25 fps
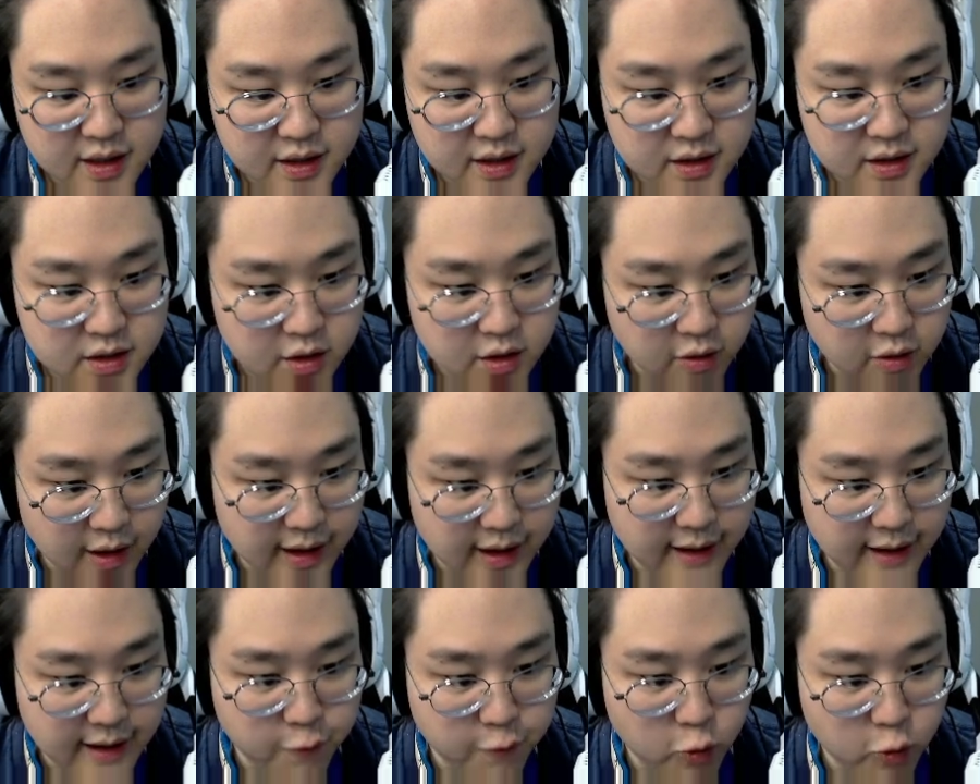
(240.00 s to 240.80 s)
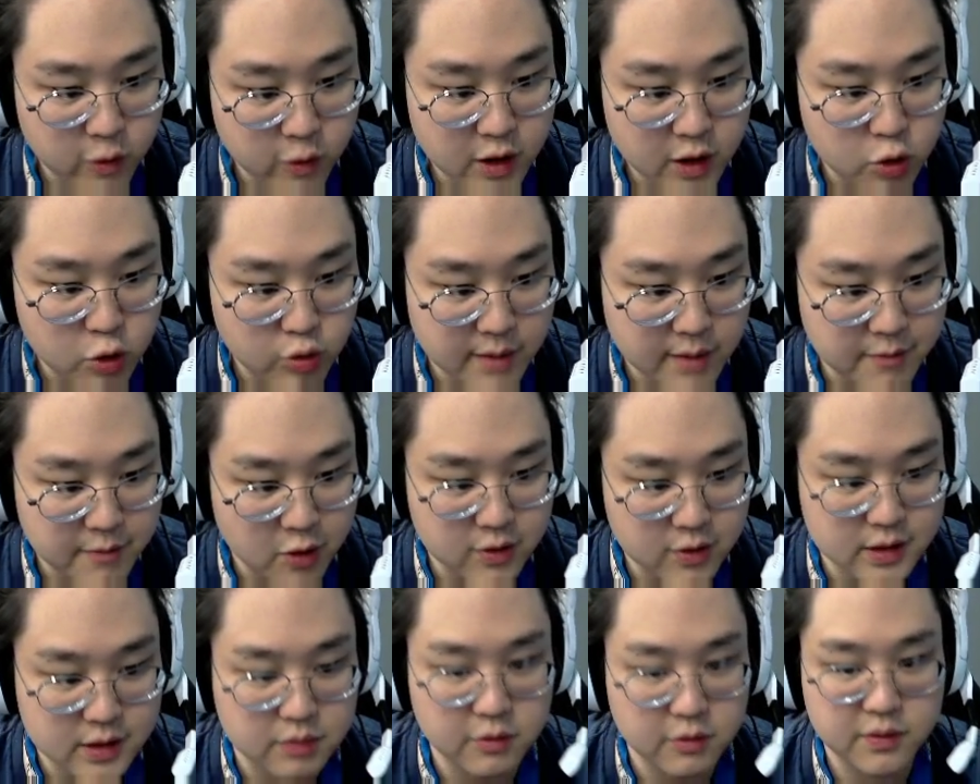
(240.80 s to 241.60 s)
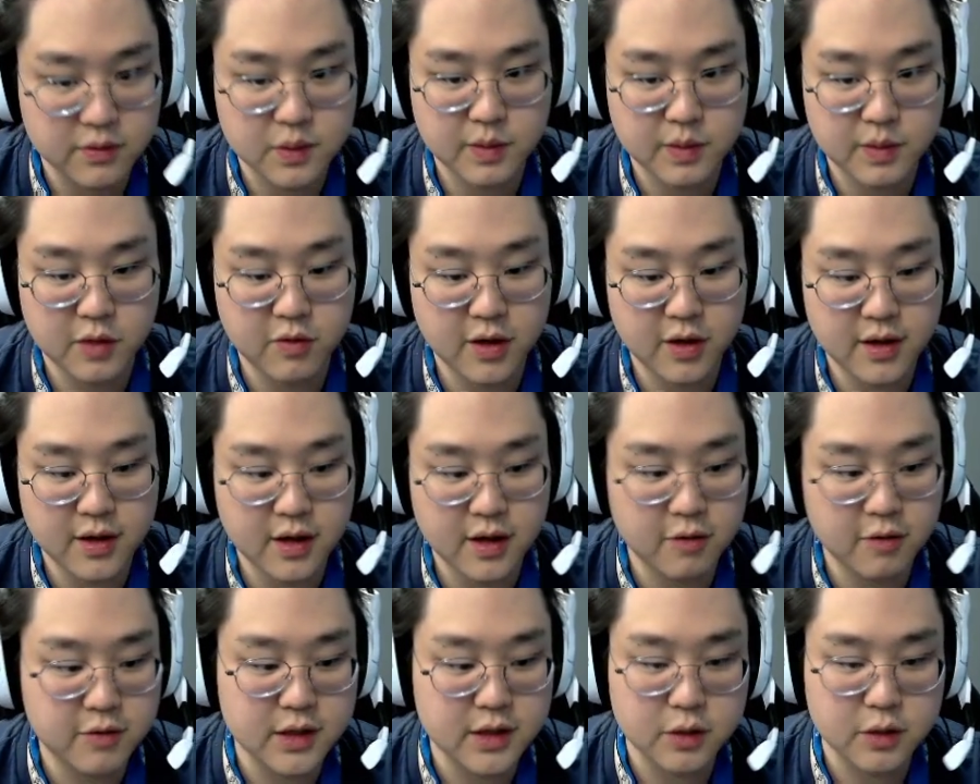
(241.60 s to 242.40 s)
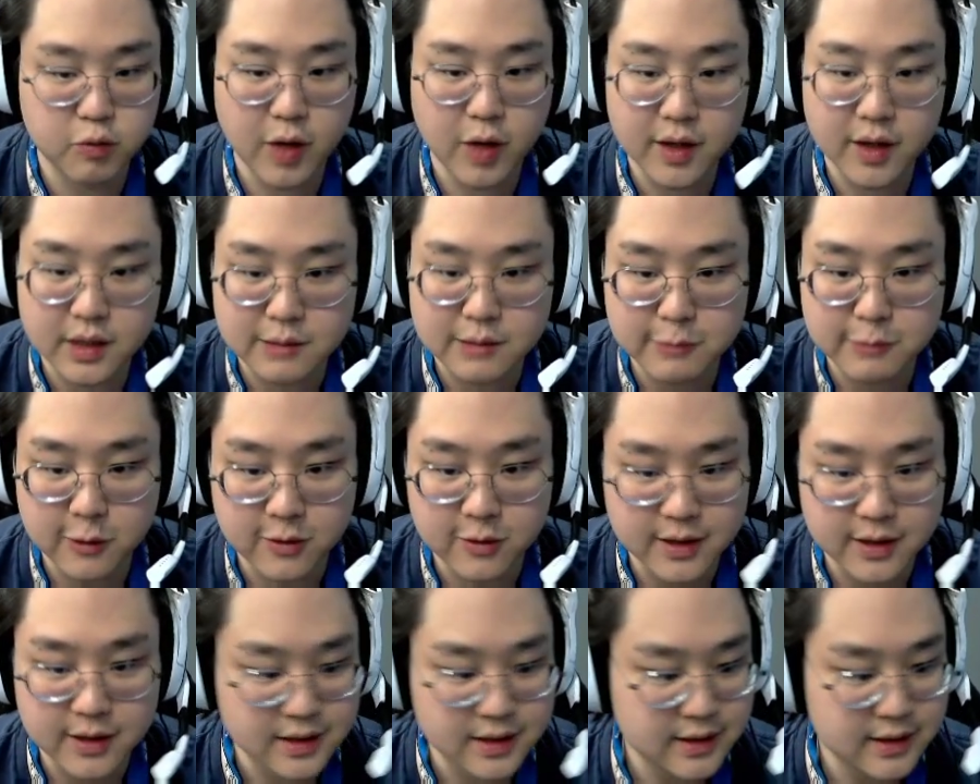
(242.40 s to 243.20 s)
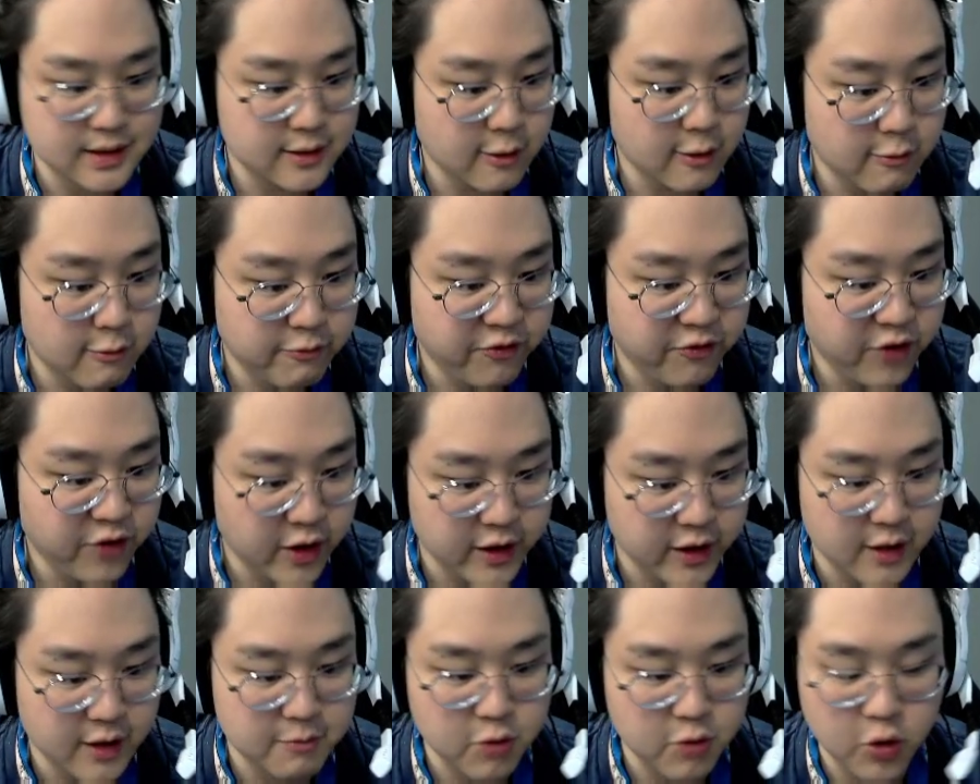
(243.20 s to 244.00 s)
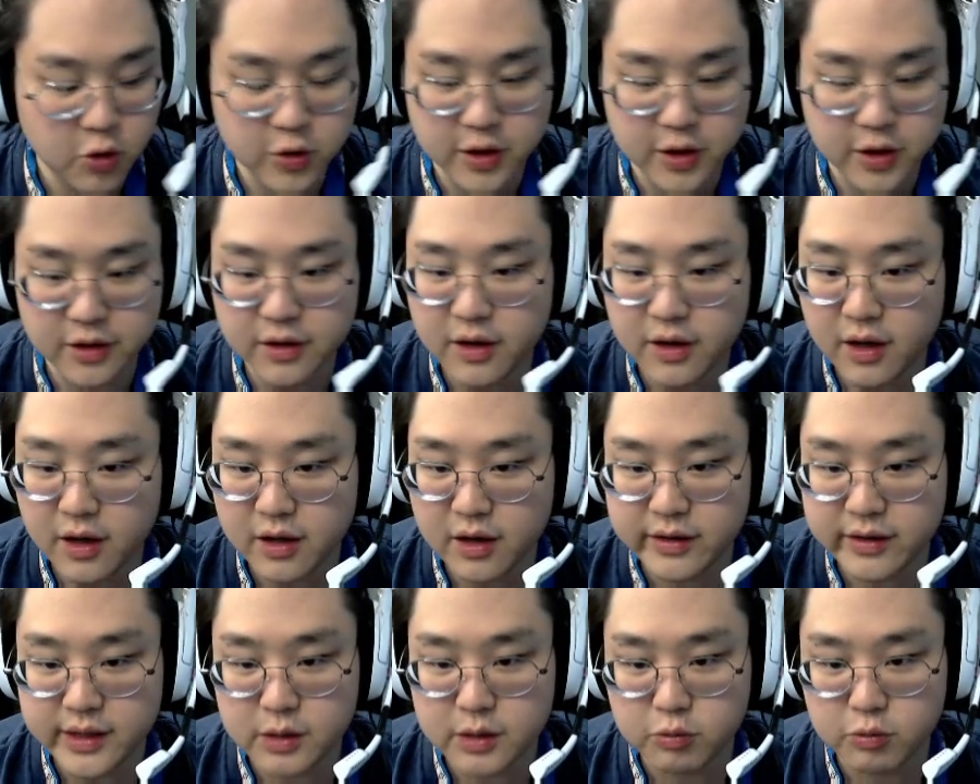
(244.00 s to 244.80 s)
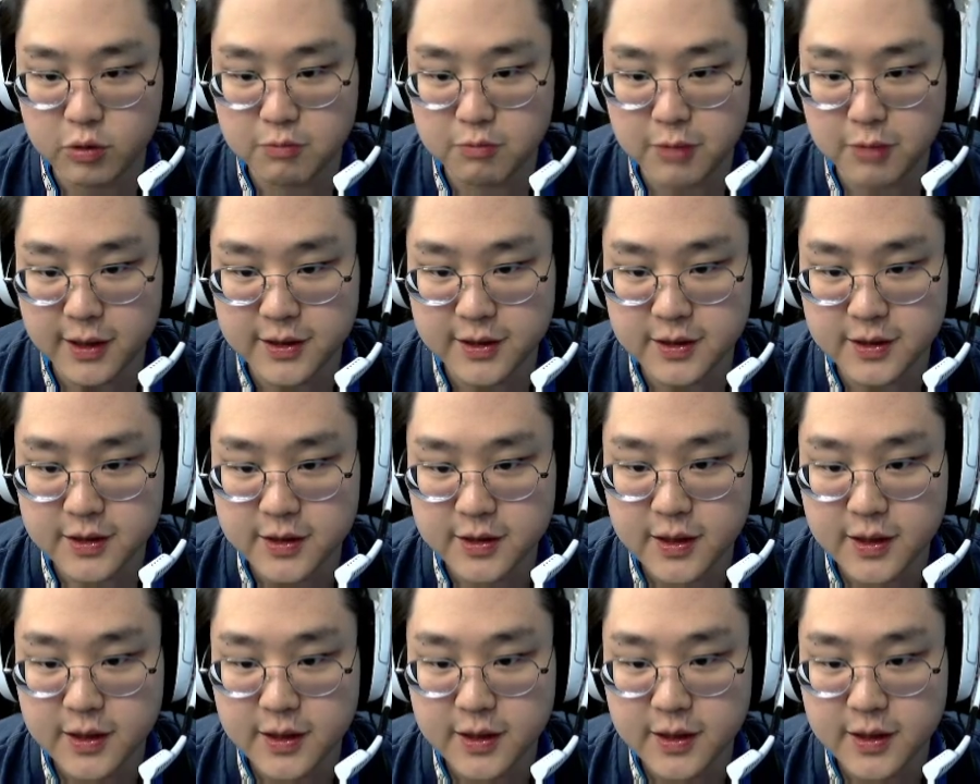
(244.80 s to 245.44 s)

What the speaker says: So I have 43 bonus move speed right now, which is why this build is so fucking broken on these rune pages.